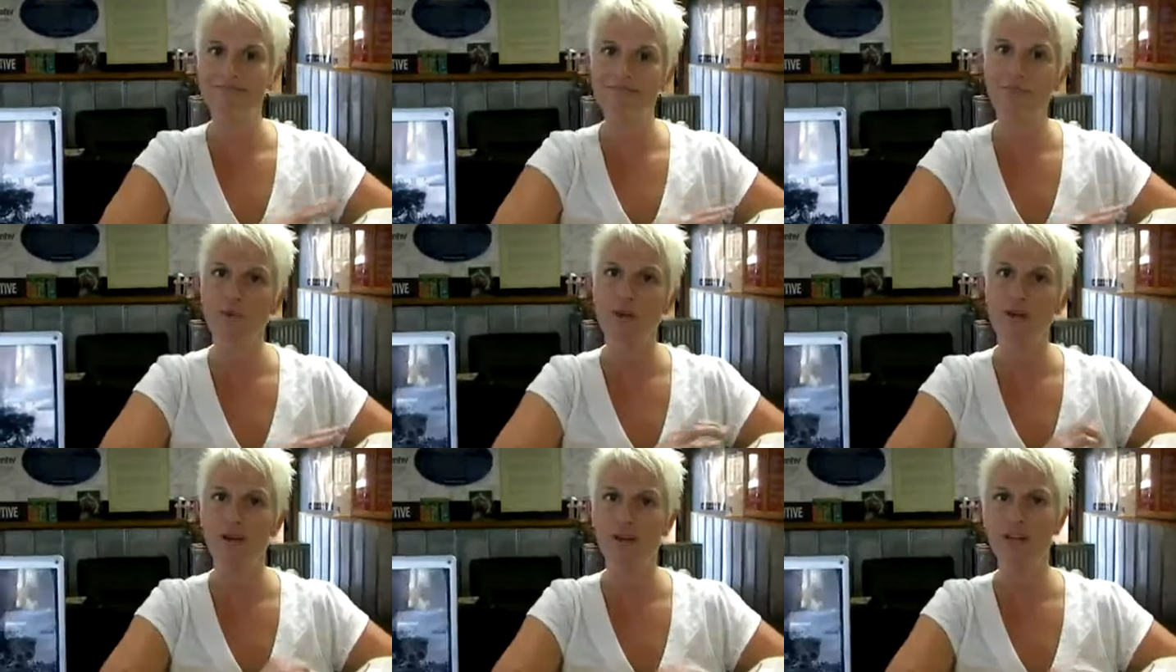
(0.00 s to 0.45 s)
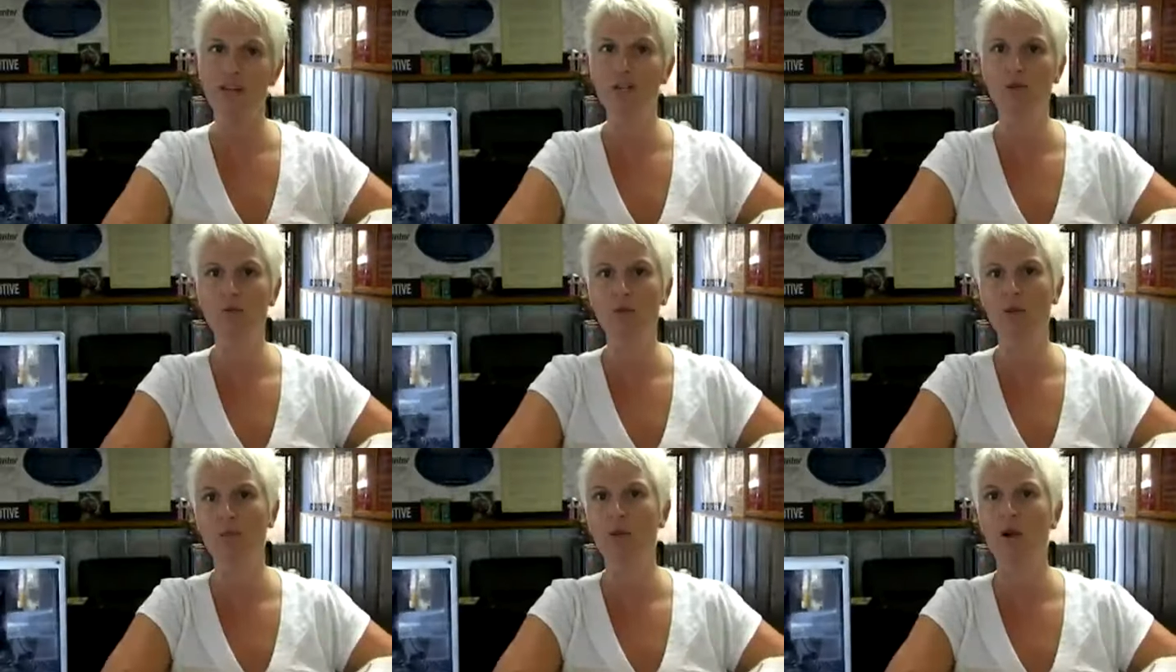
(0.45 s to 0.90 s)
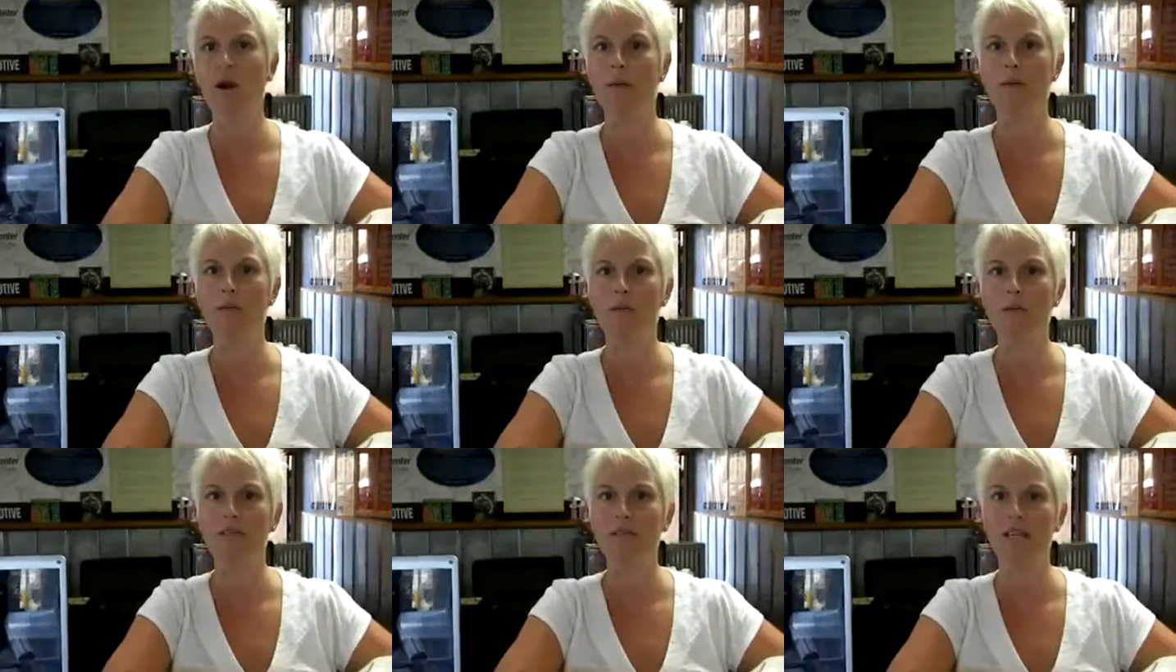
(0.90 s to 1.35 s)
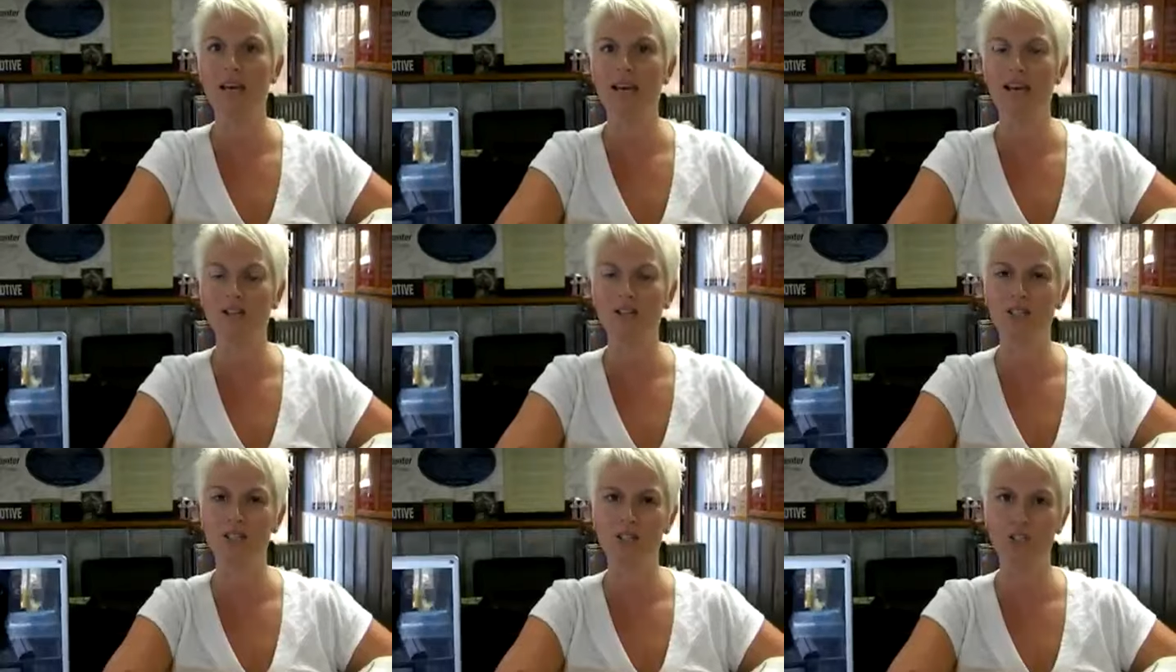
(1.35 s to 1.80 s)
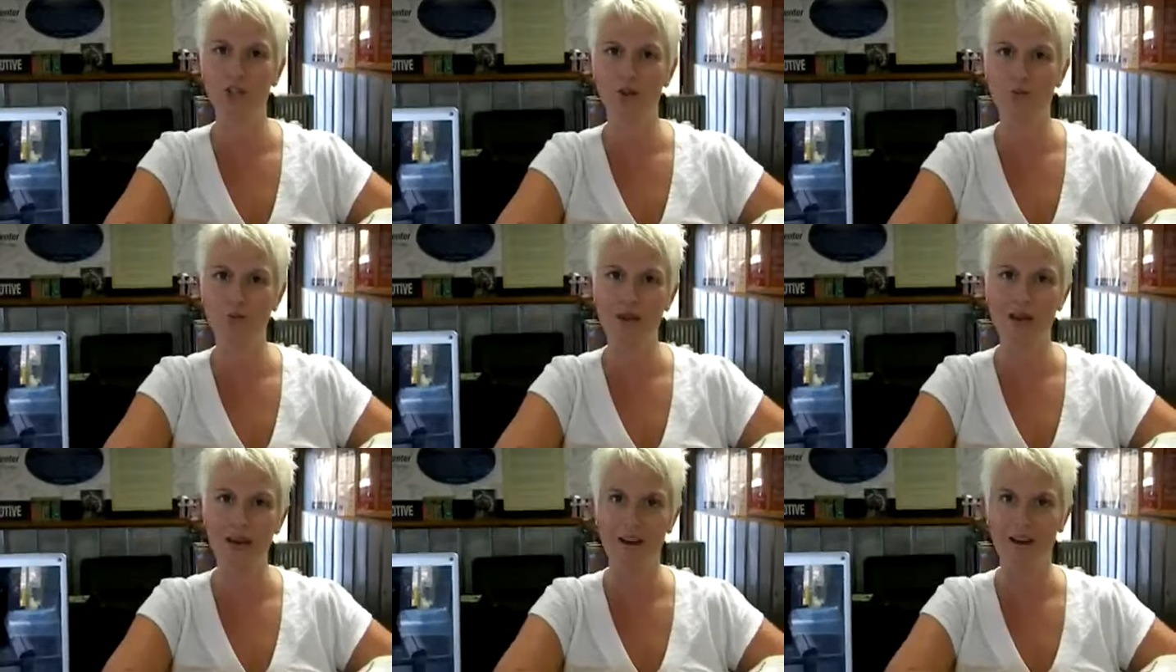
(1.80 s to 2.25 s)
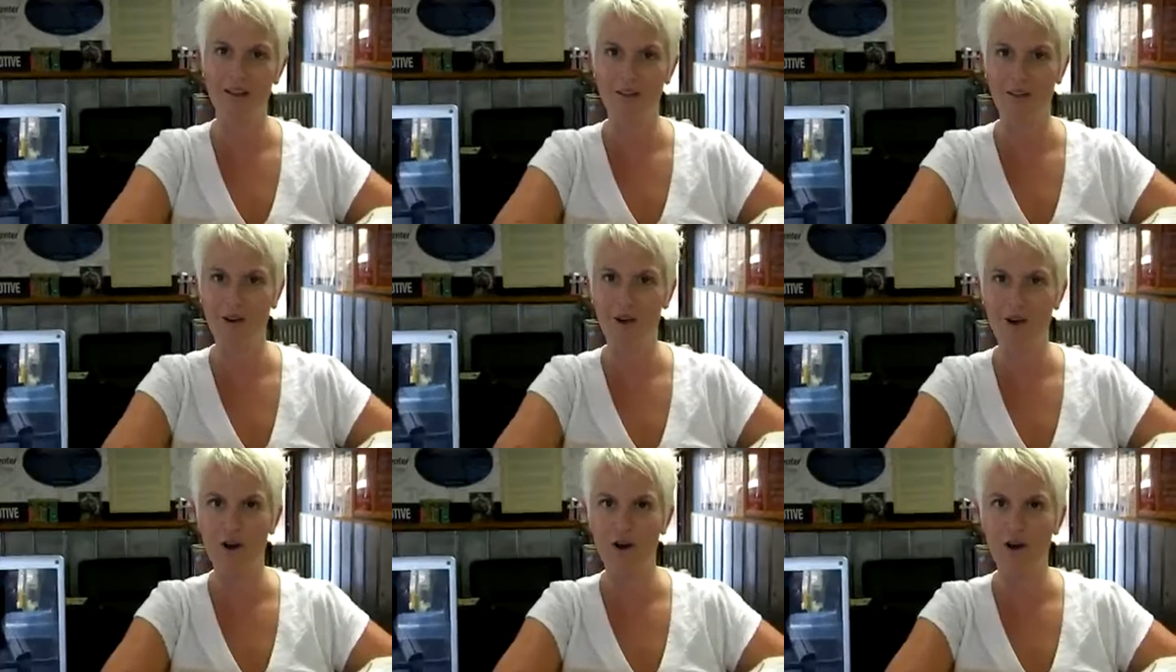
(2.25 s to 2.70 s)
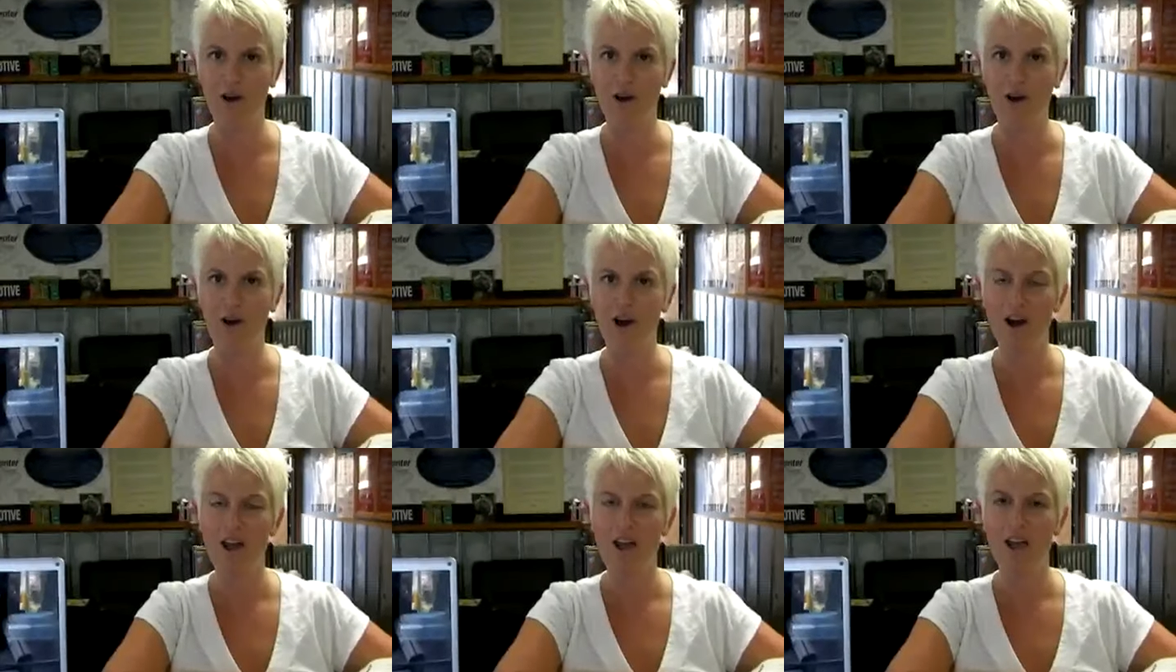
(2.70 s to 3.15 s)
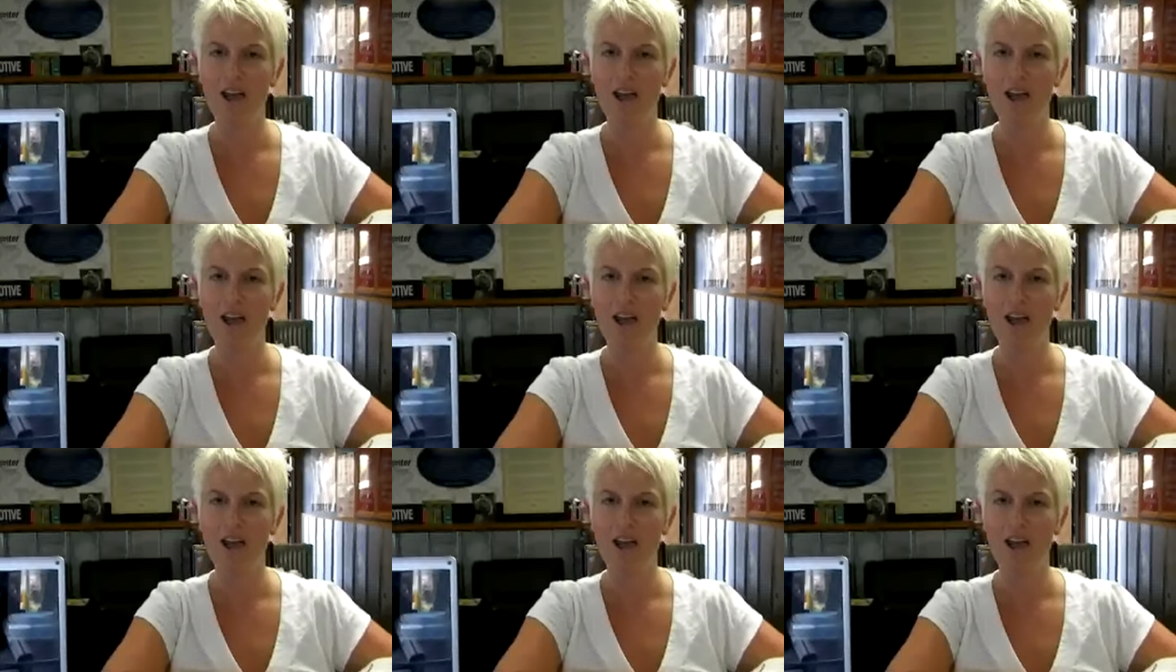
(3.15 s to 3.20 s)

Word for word: well, here's what the problem is, they actually took me out in the car